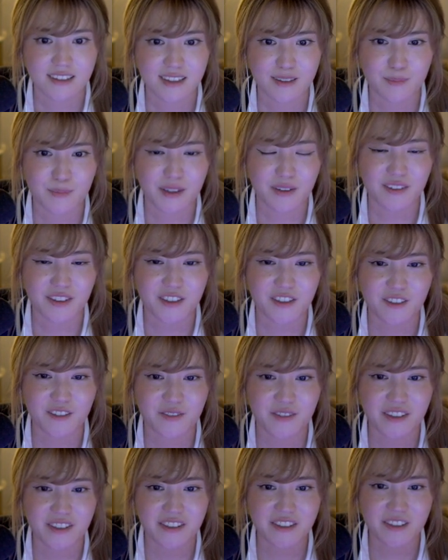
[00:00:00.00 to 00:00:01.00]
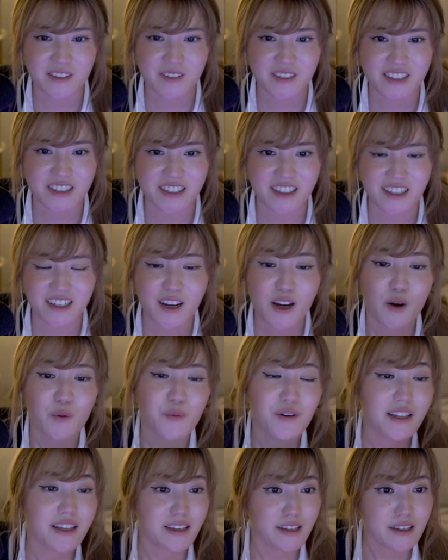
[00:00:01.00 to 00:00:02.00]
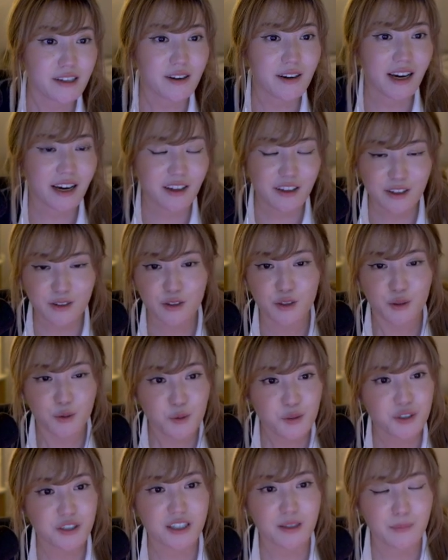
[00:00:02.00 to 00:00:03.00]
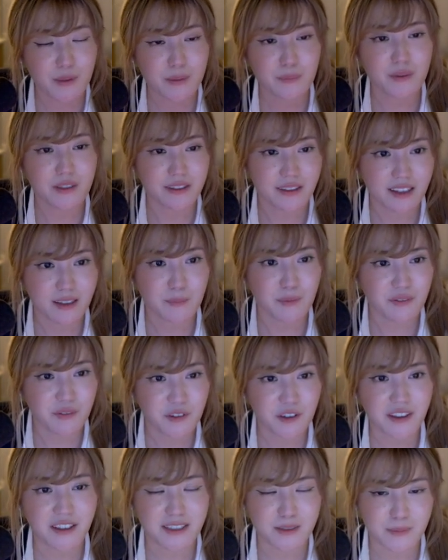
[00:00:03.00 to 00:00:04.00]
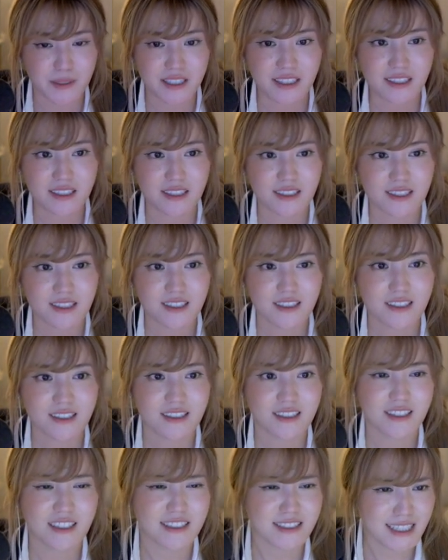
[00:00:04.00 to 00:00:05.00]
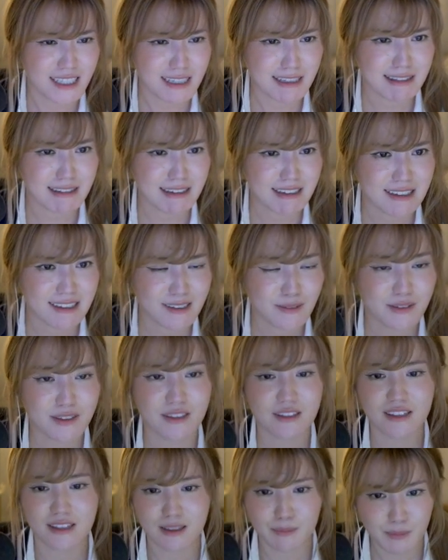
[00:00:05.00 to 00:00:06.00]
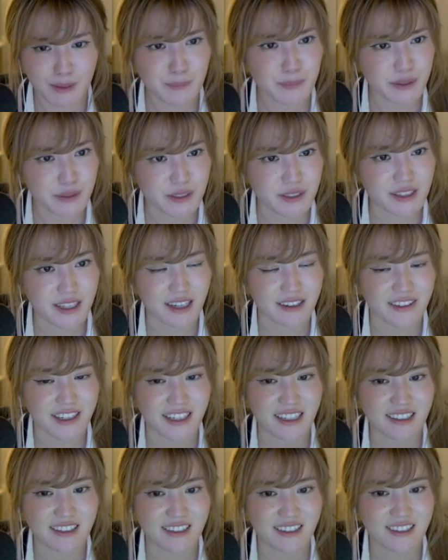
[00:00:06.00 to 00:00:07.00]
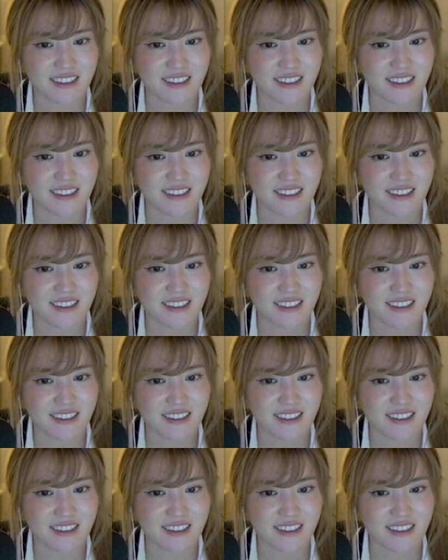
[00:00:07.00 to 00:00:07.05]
My your filter was on. Well, you know how usually people think before they speak? Is that a thing? People do that, right?